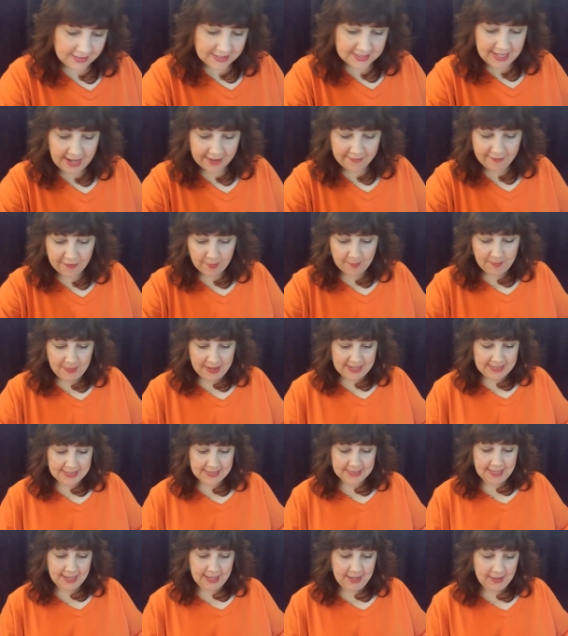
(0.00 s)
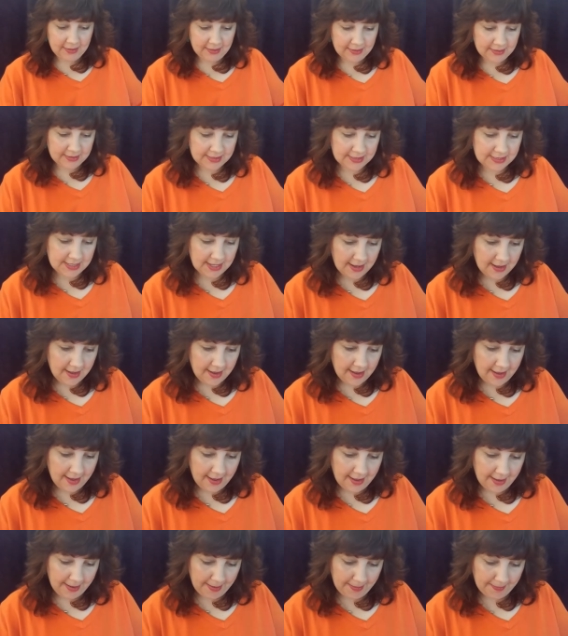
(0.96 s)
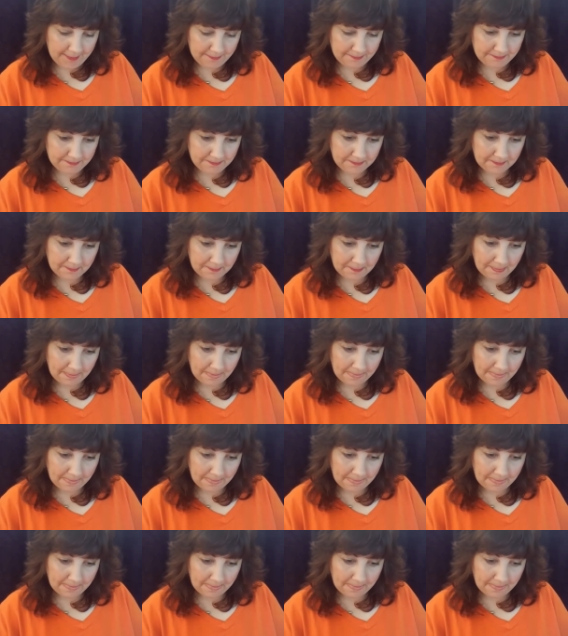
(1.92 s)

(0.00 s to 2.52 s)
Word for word: like from my singles, um,